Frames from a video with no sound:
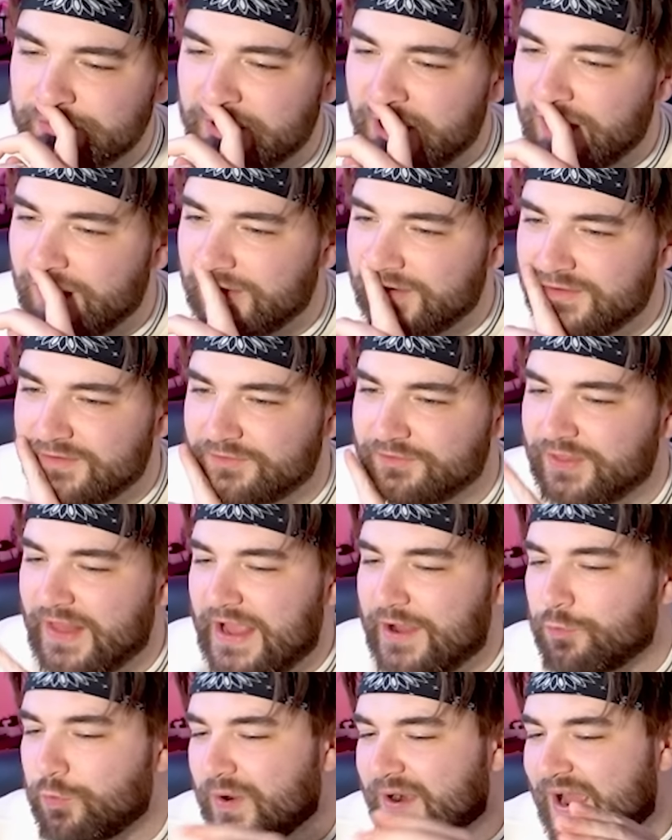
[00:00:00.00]
bro?
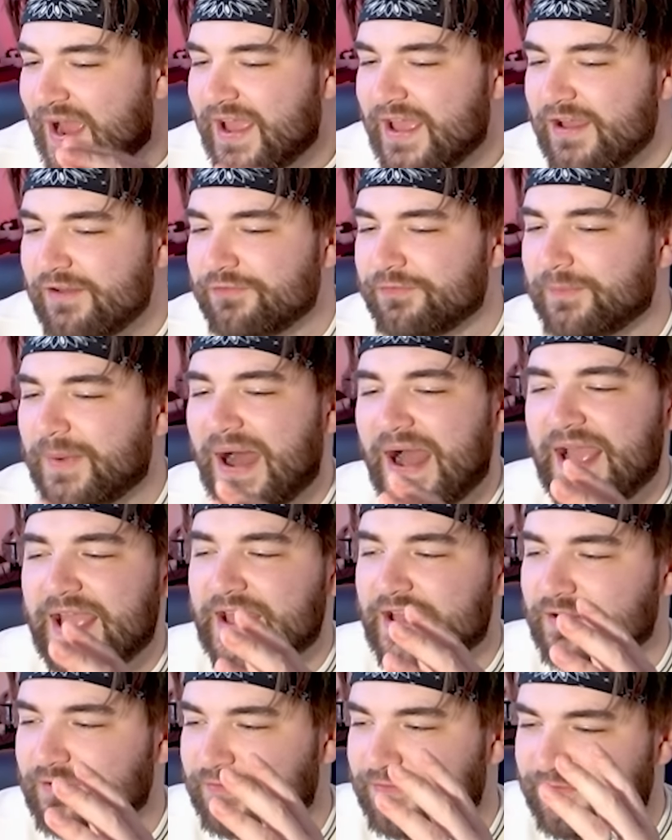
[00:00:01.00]
Like, when I have
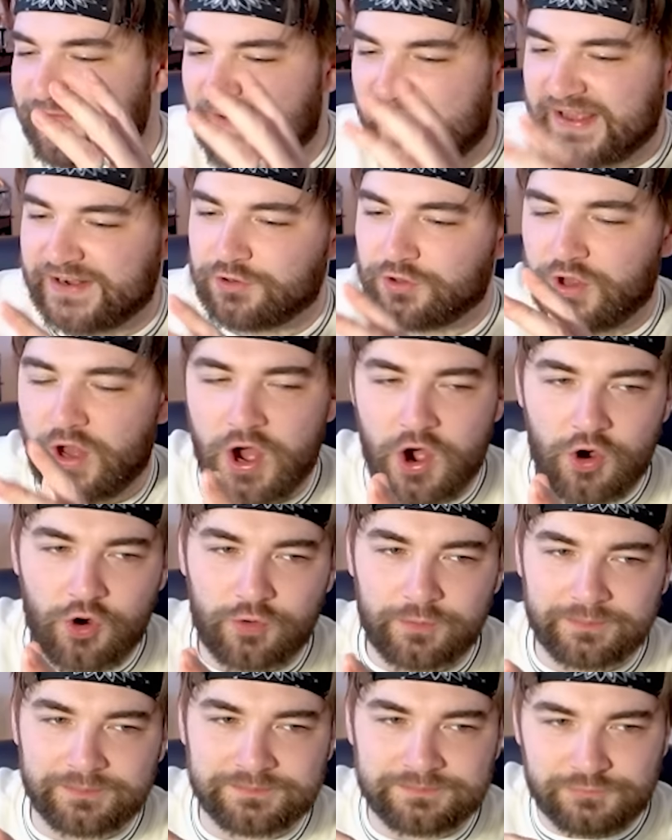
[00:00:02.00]
my final
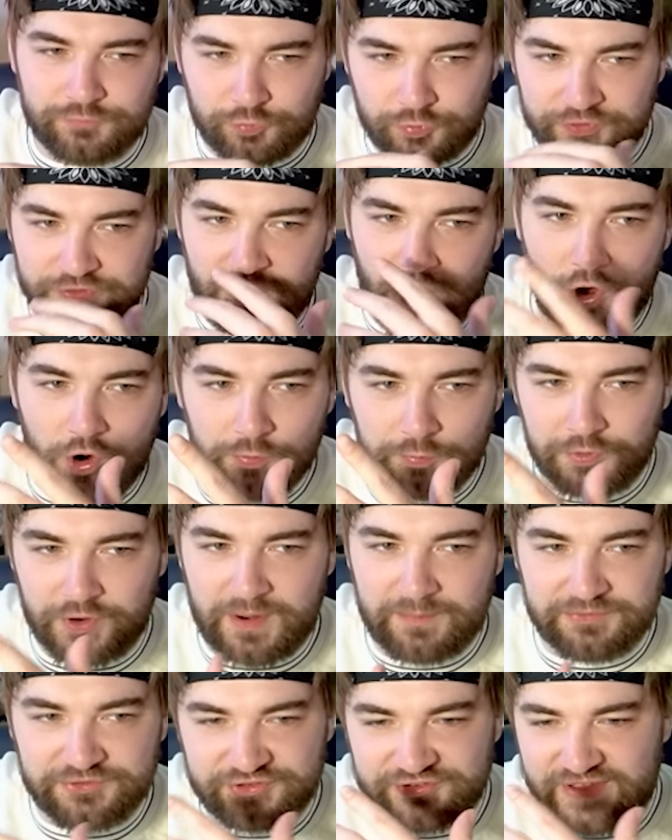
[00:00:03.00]
home, or the home where
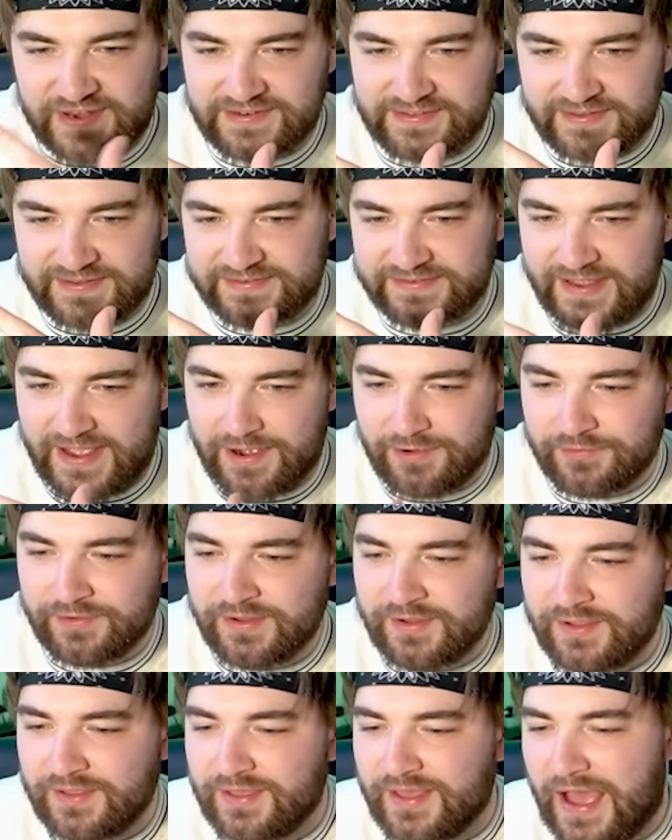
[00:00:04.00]
I'm settling down,
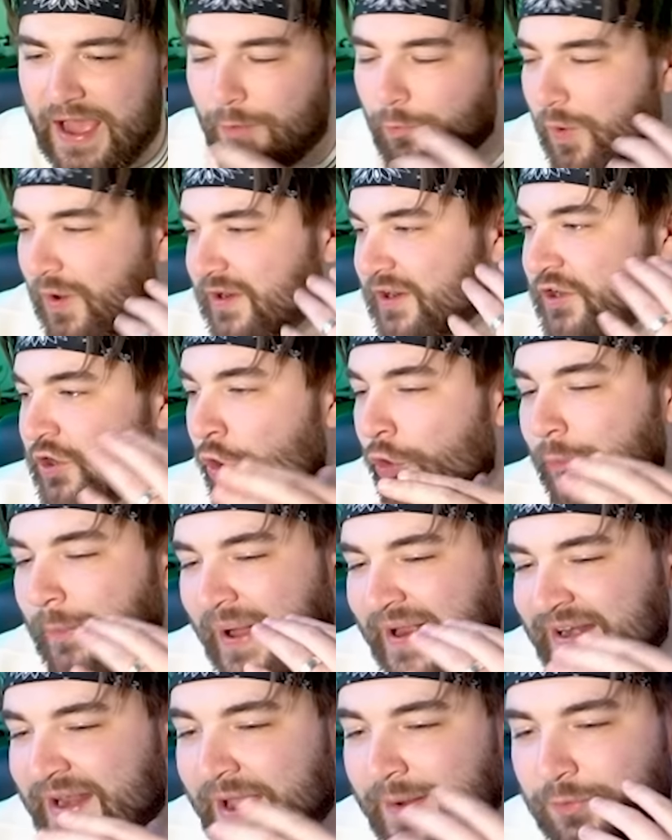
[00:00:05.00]
I want to know my
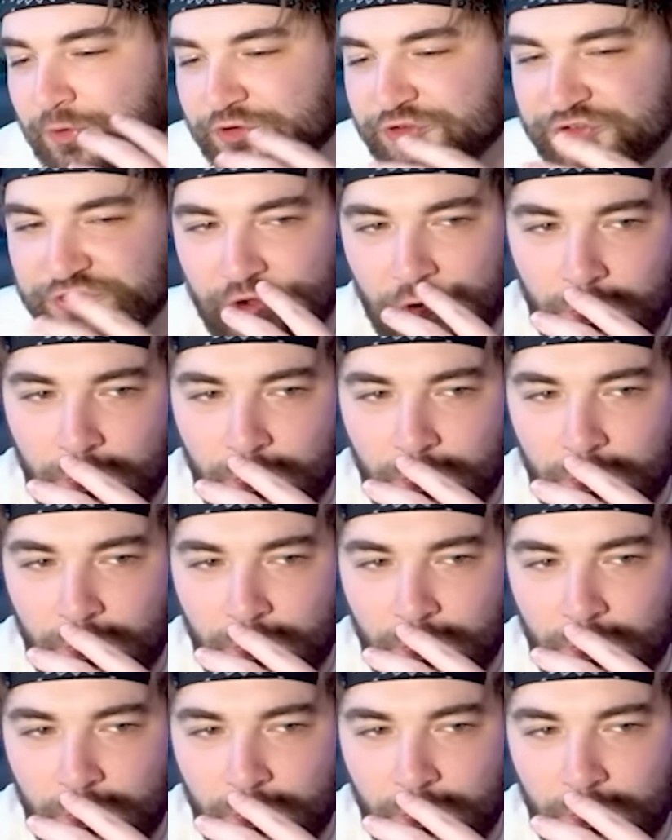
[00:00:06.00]
neighbors so